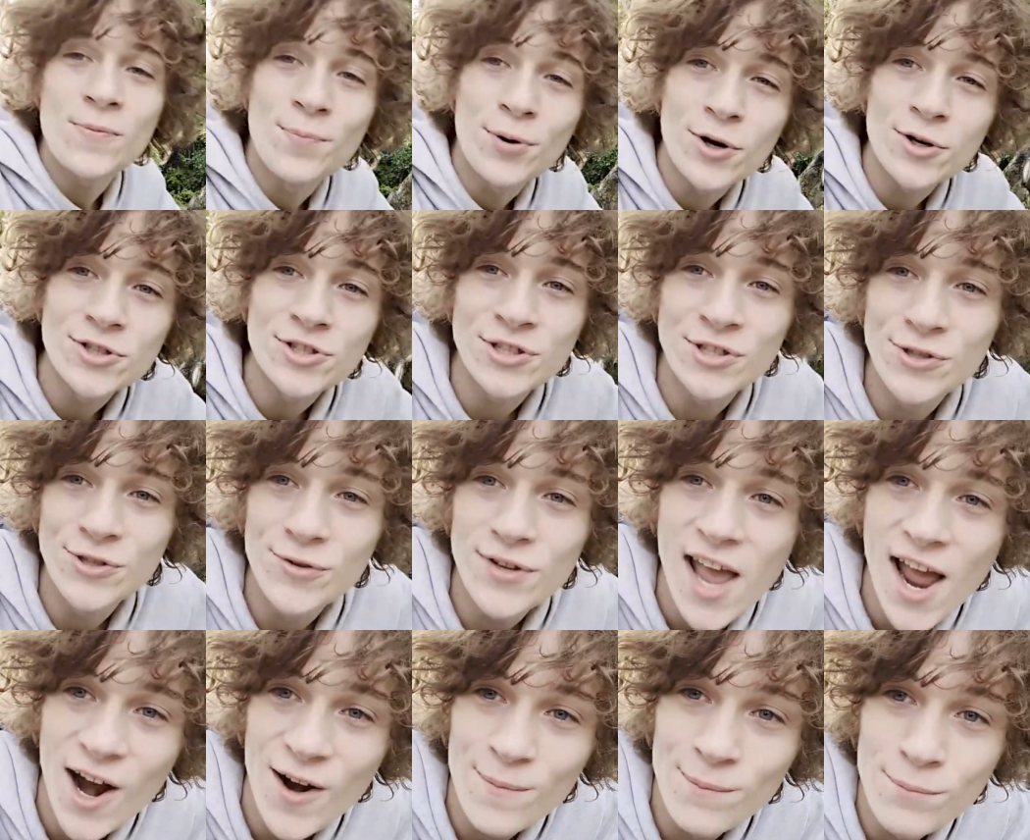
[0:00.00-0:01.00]
the person you
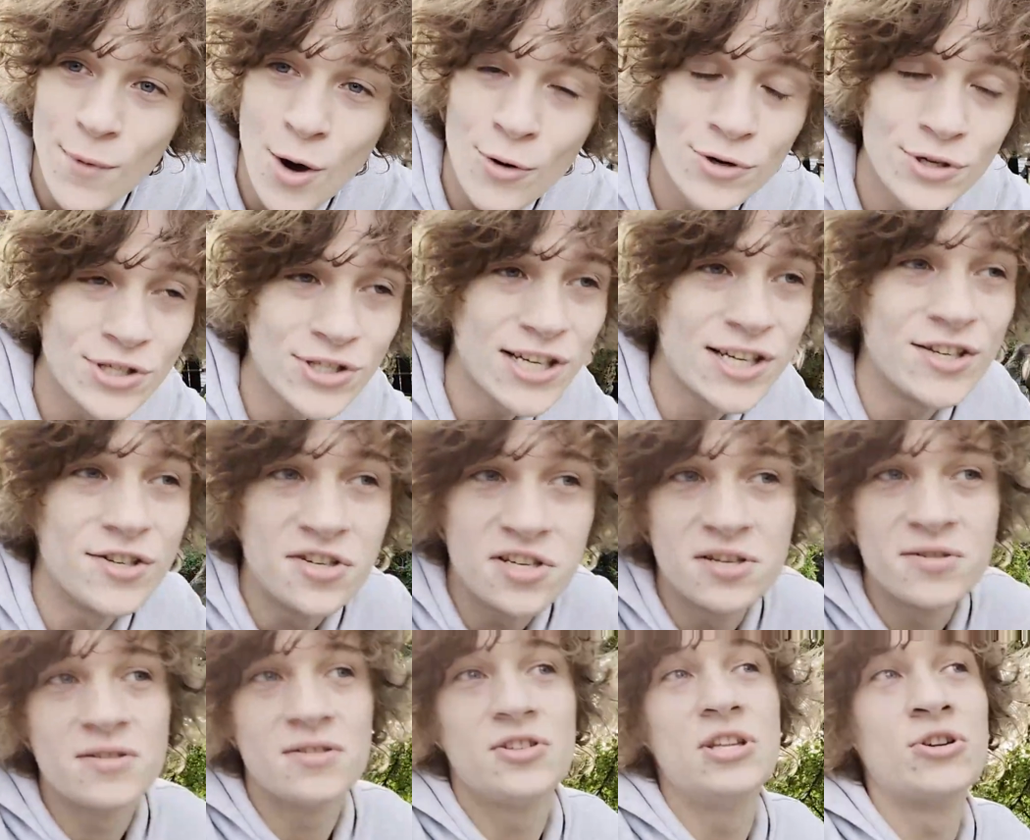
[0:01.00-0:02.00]
care most and
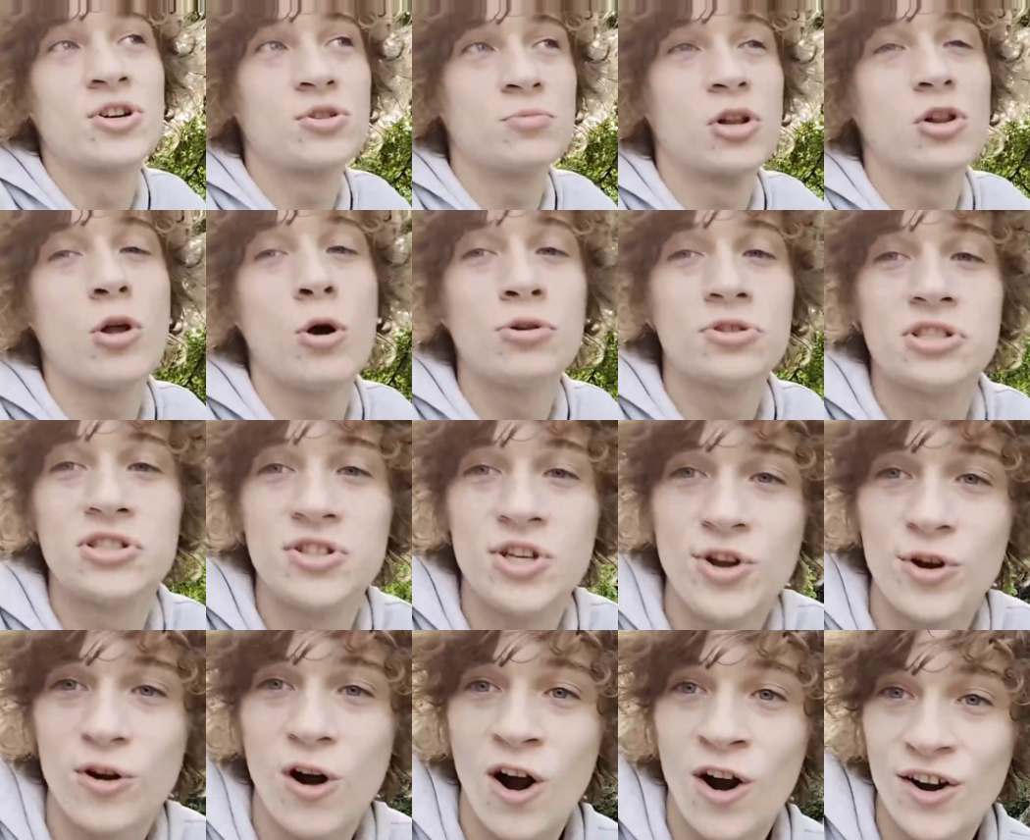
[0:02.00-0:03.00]
they're closest to
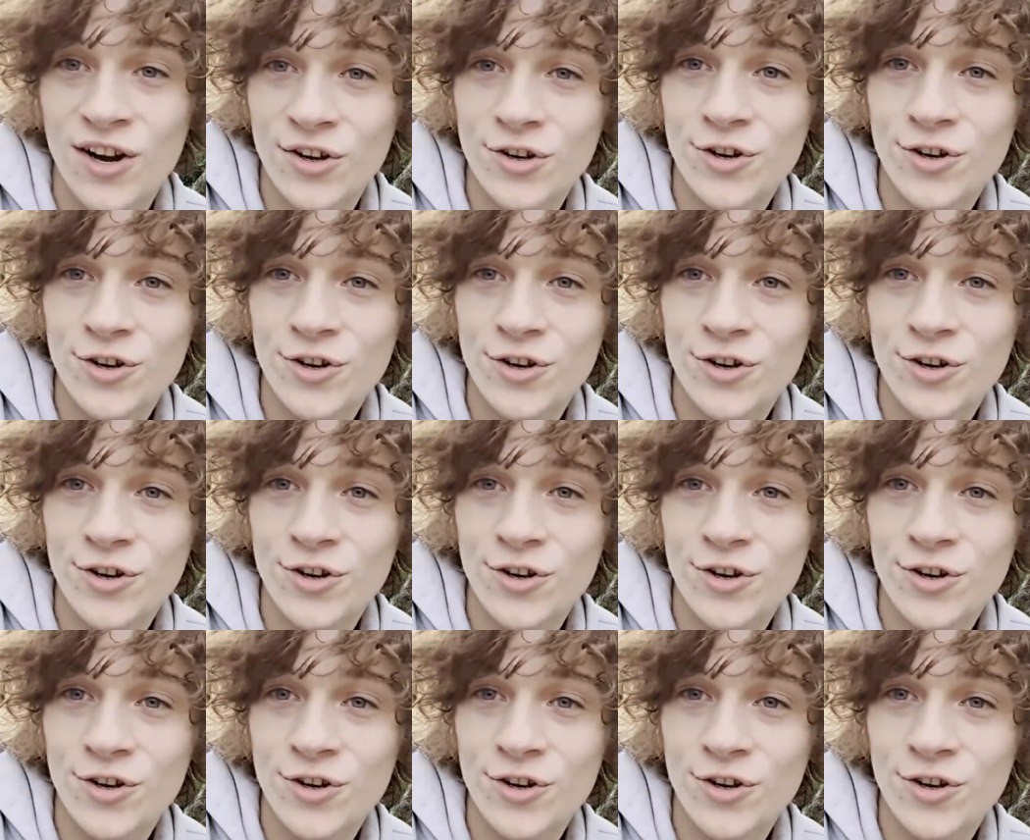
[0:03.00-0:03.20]
your heart